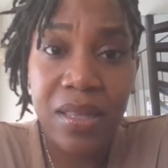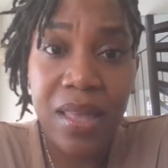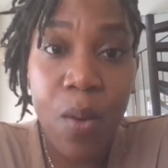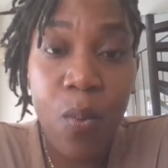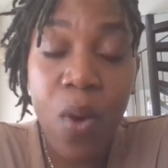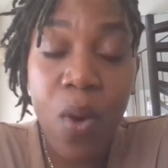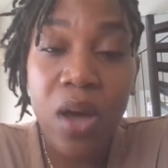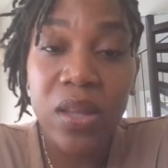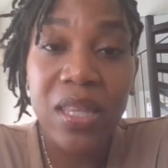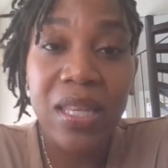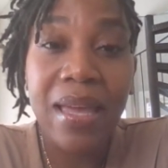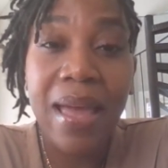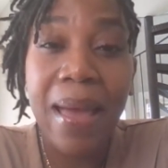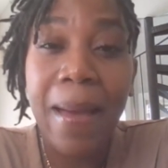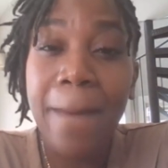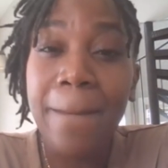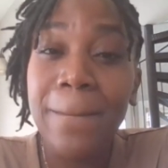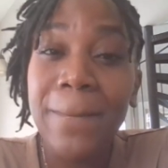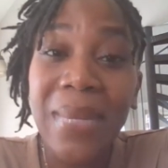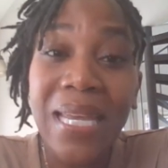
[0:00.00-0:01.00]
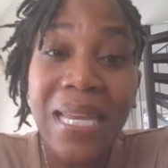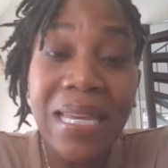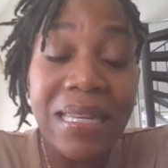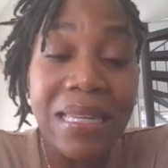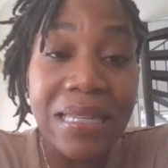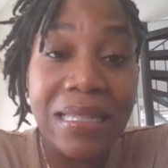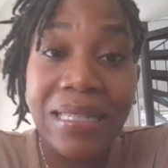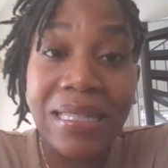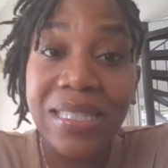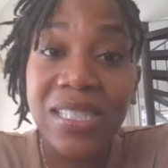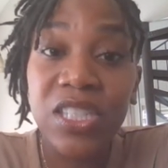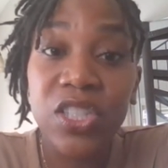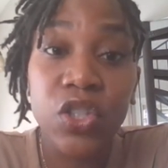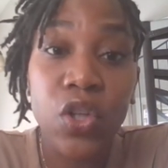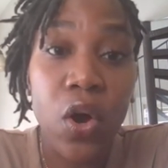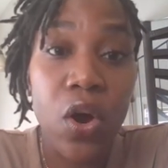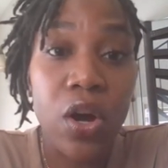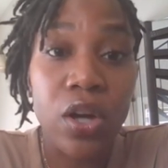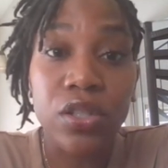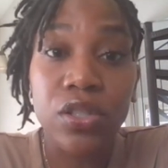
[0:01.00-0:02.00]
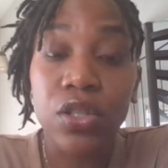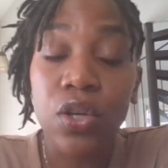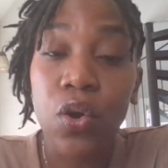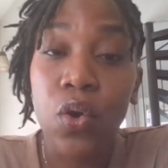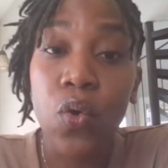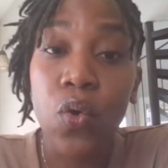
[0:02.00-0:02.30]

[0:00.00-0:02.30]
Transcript: that walked in immediately starts